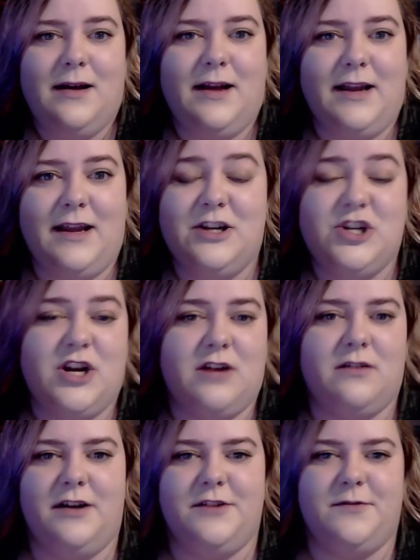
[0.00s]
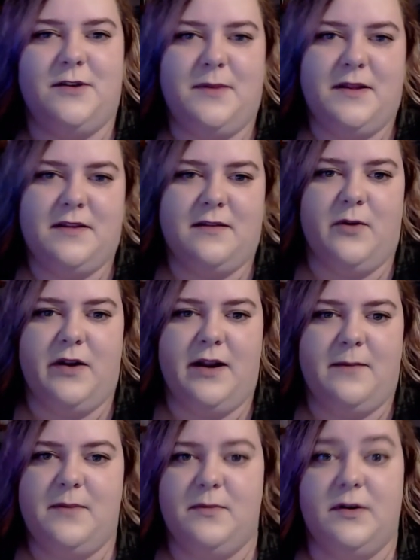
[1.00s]
like, in general, I just want to be someone
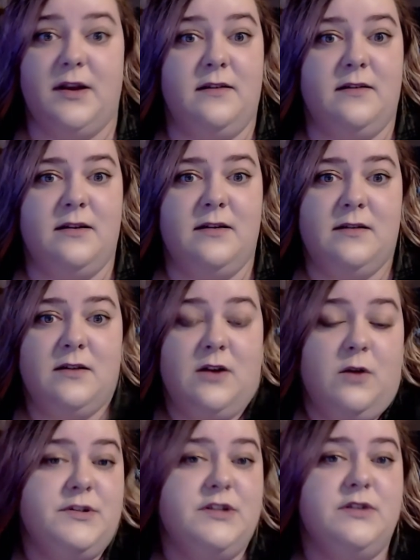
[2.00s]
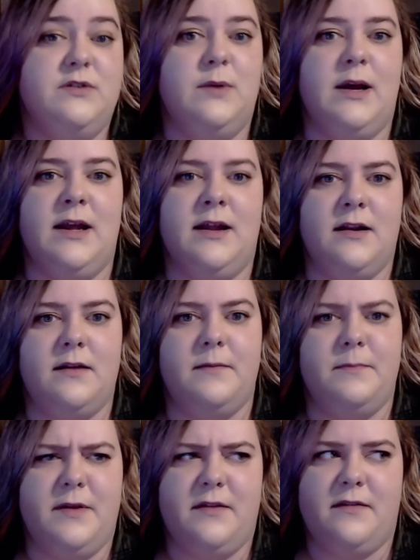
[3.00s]
that people can go to
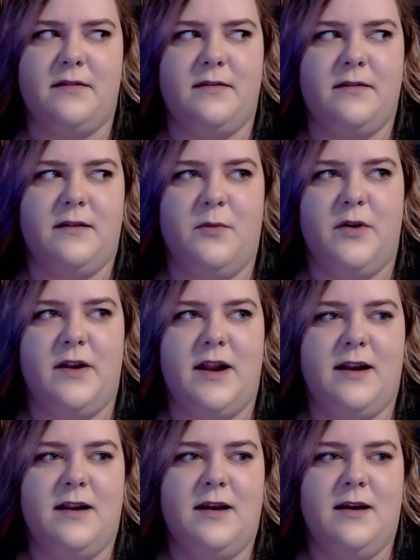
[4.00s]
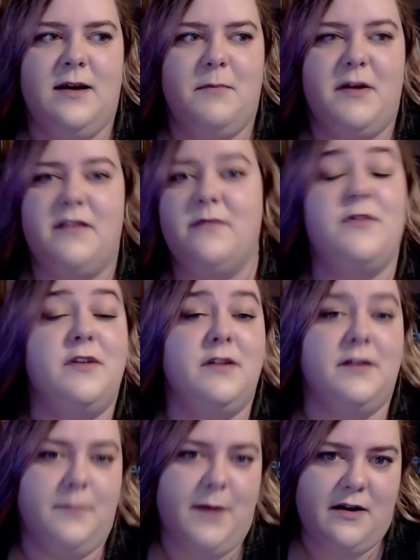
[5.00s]
and be someone that makes them feel a
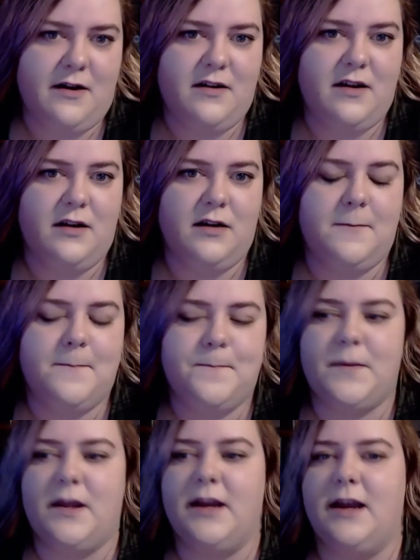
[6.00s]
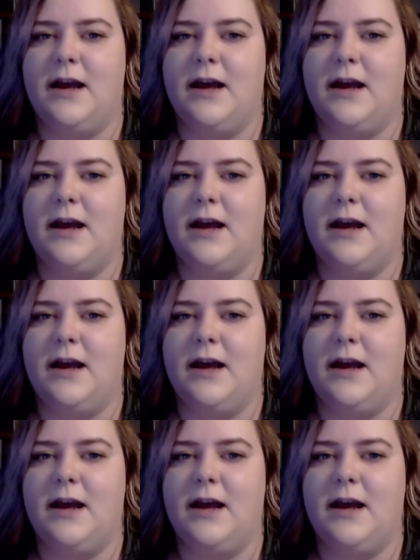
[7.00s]
little better, Like,